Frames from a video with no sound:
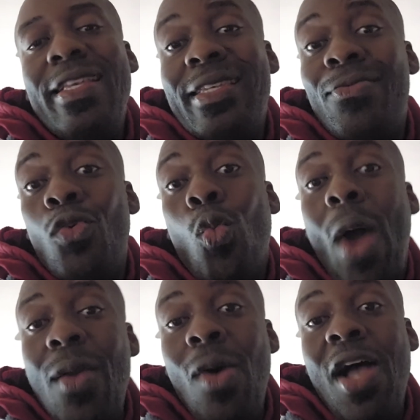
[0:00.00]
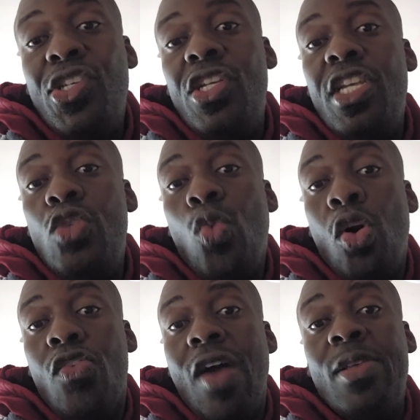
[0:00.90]
is whitewashing these
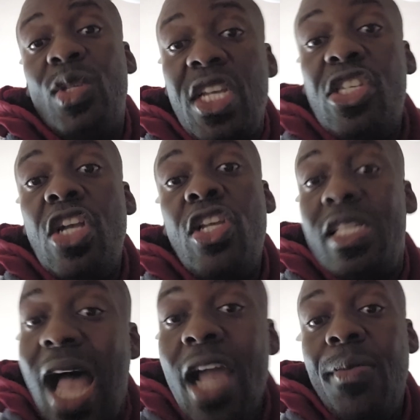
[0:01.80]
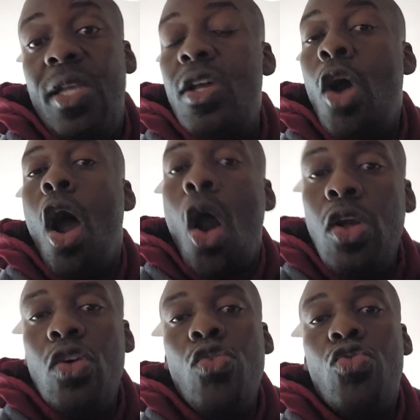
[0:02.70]
war crimes. So these things are documented. There are
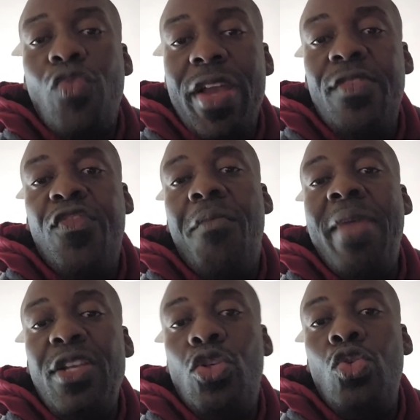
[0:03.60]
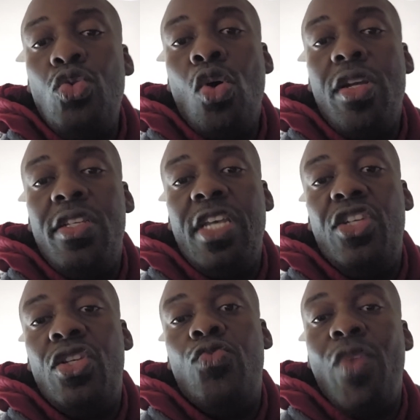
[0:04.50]
articles written from major news
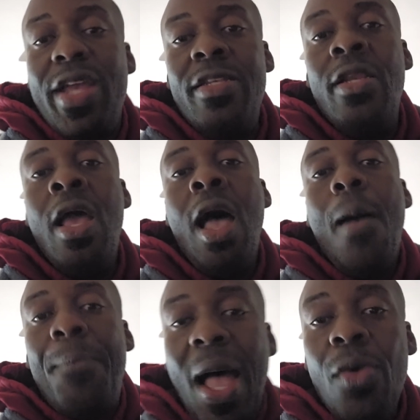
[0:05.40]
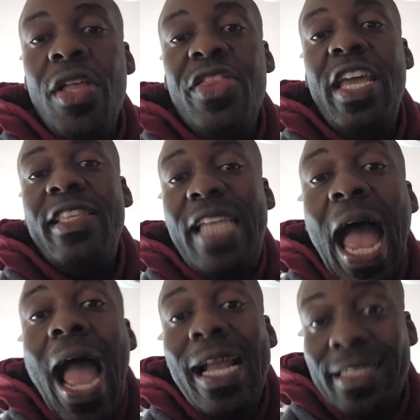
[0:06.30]
organizations written about the
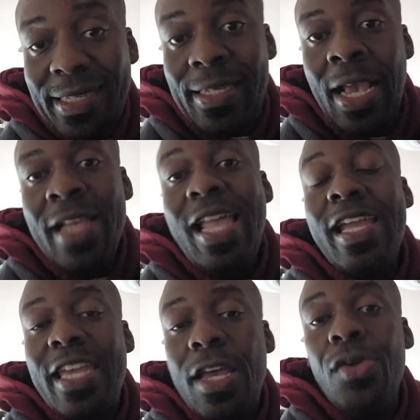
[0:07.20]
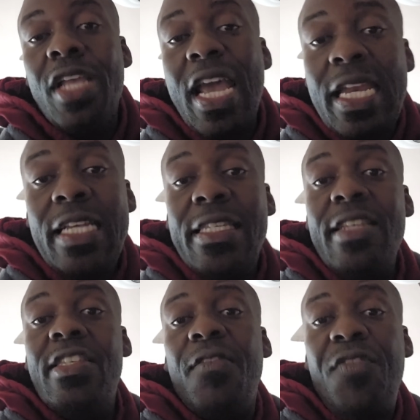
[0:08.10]
attacks that killed
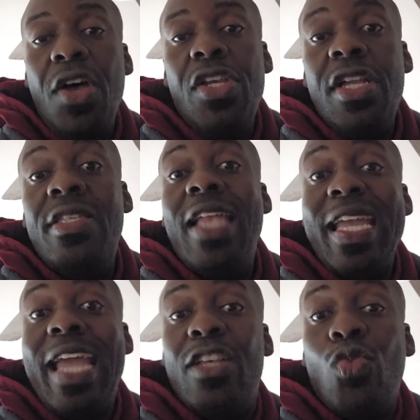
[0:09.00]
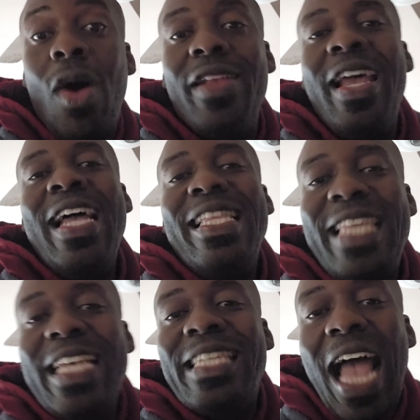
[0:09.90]
innocent civilians that, guess what?
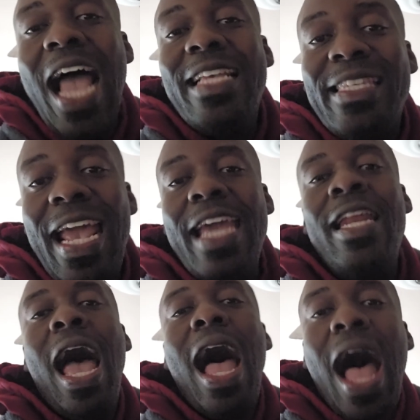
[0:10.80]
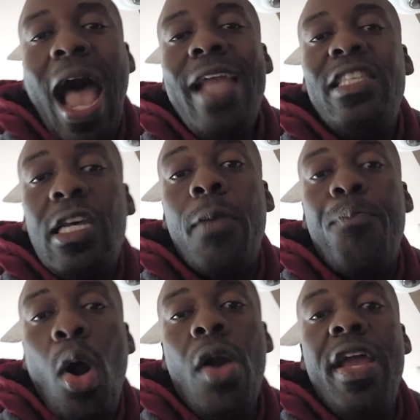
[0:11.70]
This guy is saying, I
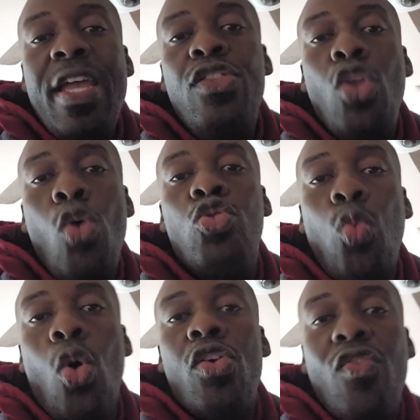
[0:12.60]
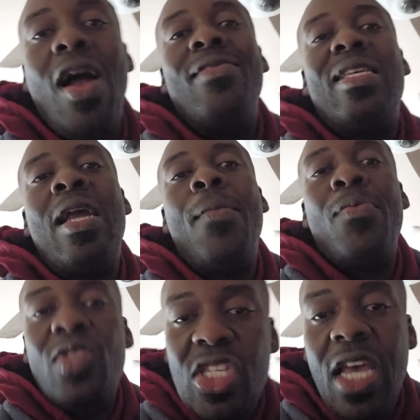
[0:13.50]
took part in those war crimes and
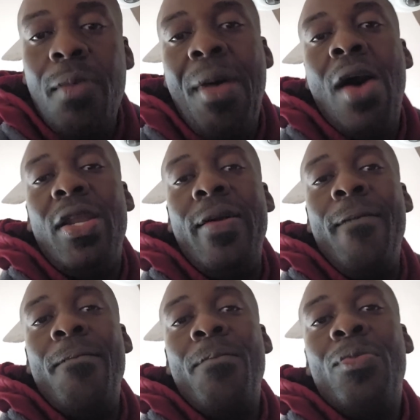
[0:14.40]
I'm upset about it.